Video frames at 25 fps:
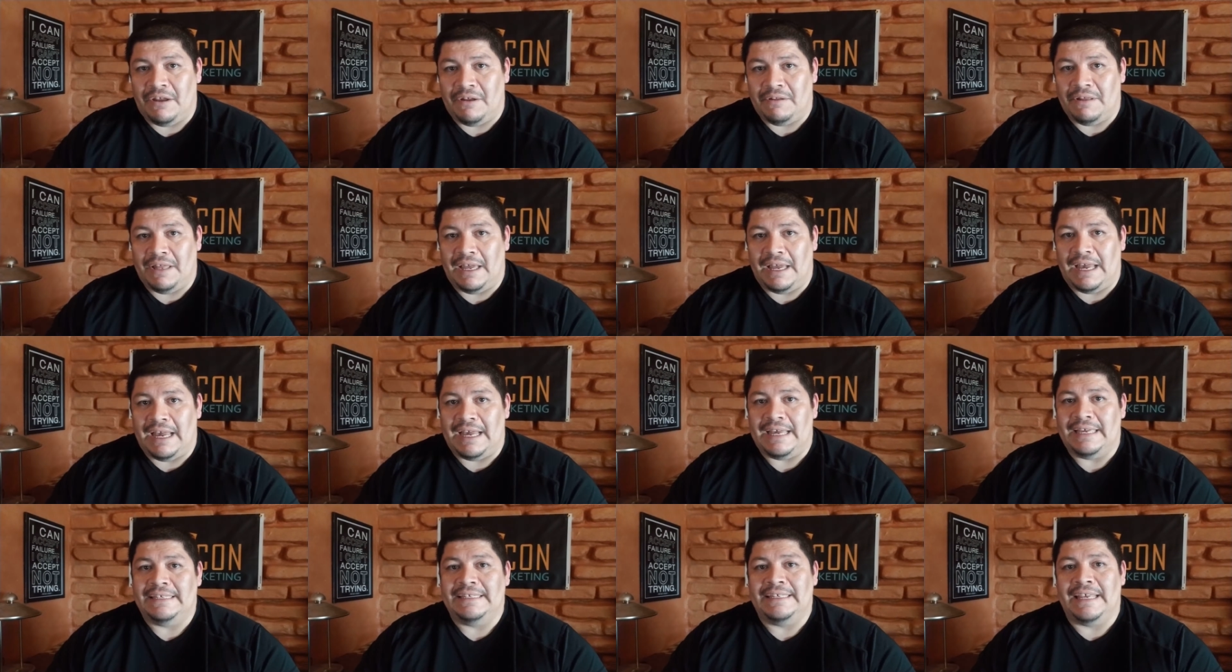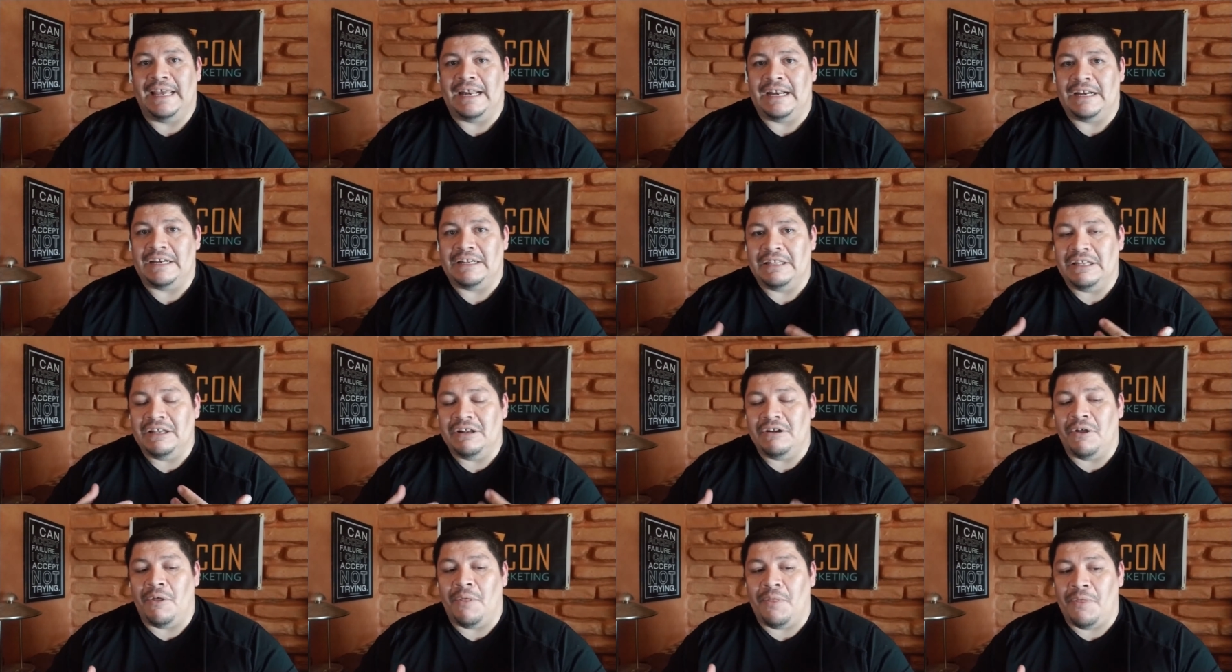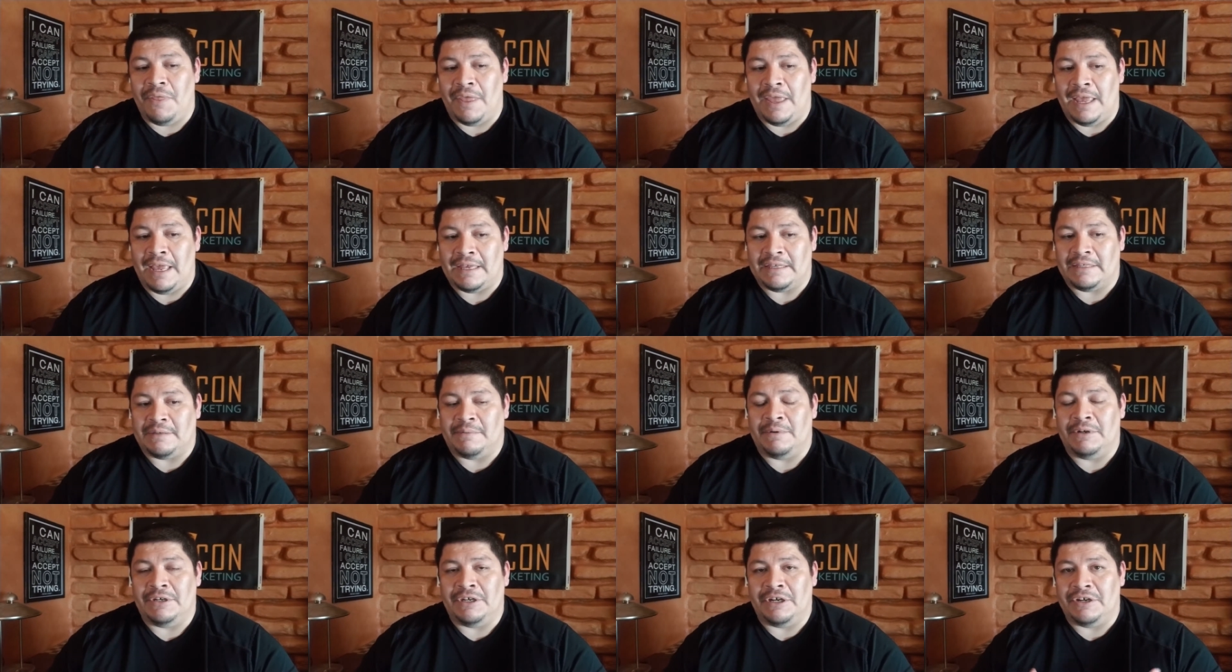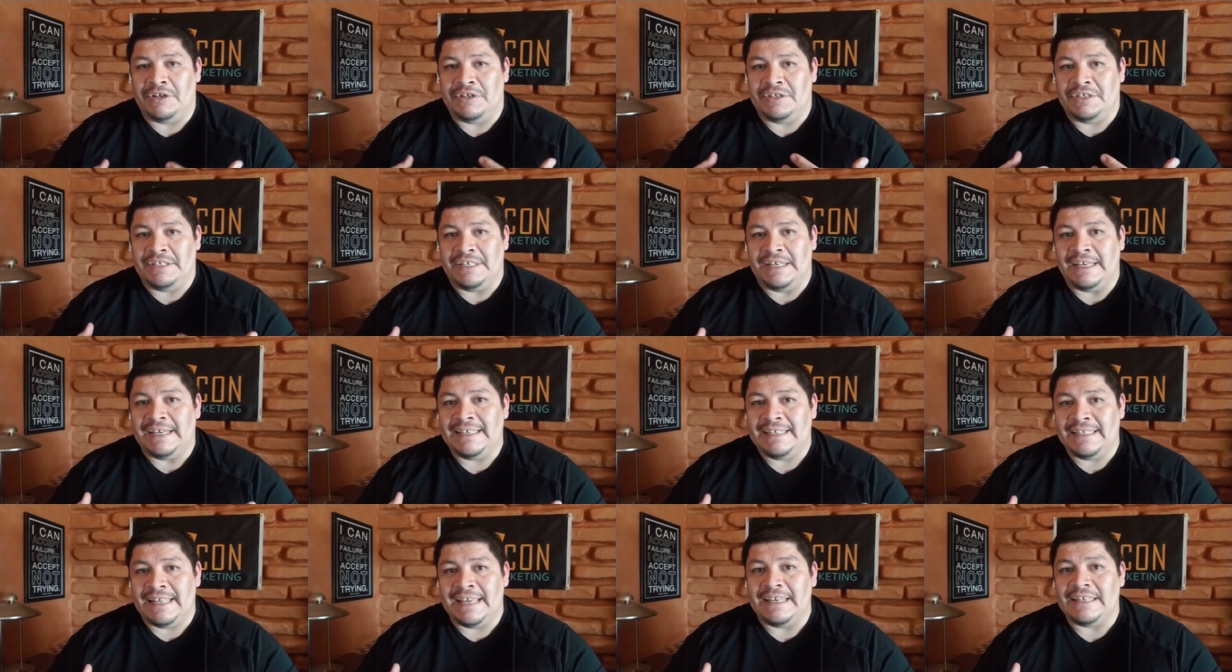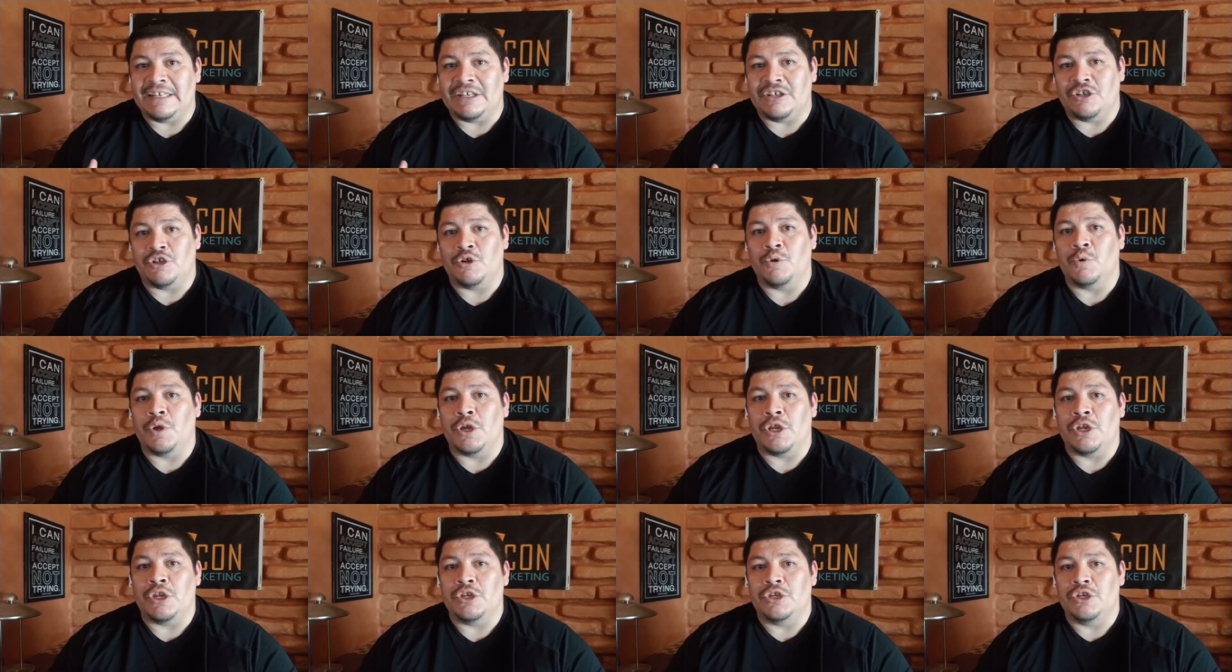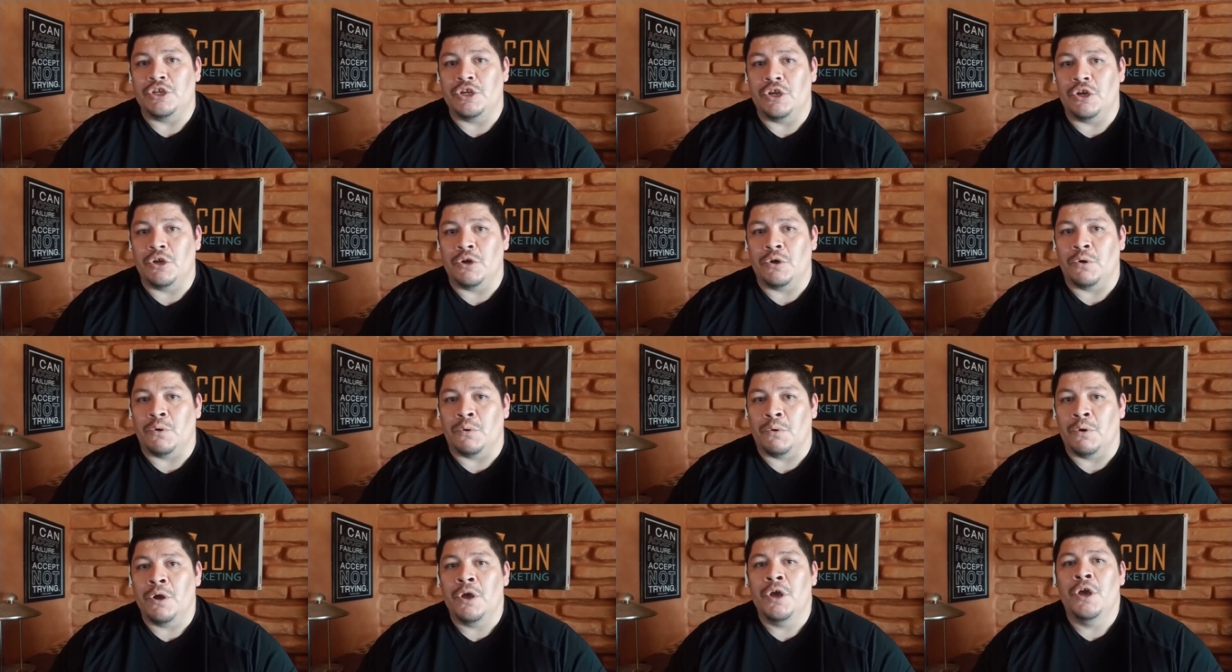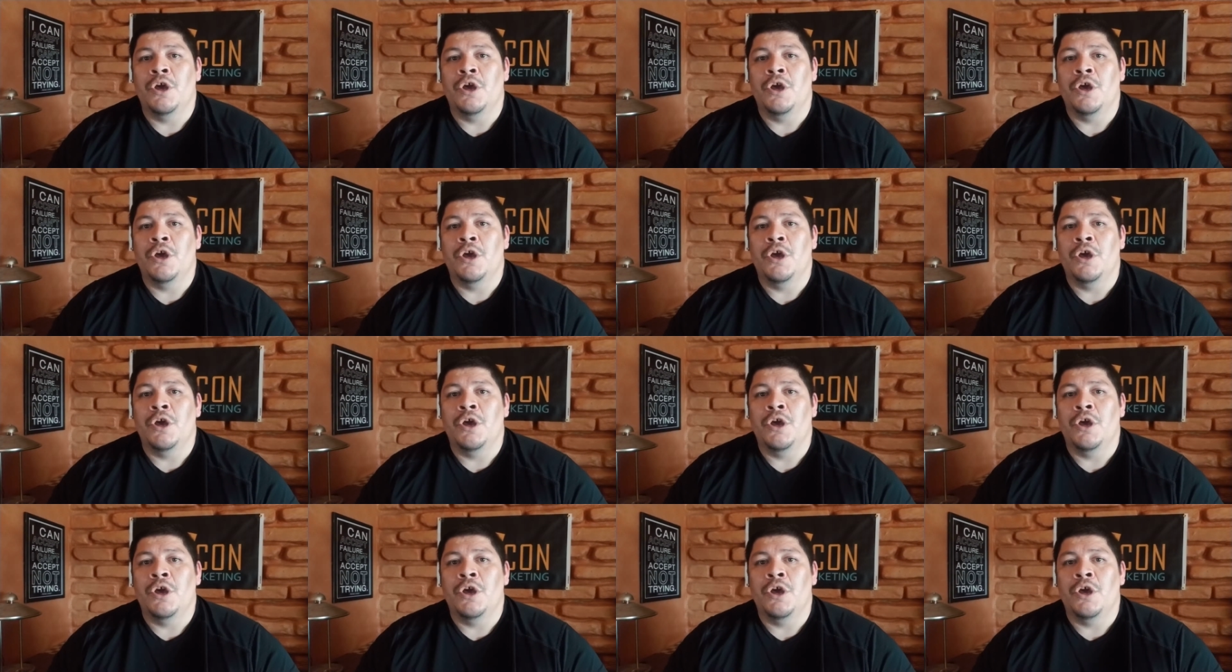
like I said, is little things. I'm going to share 6 things that you can do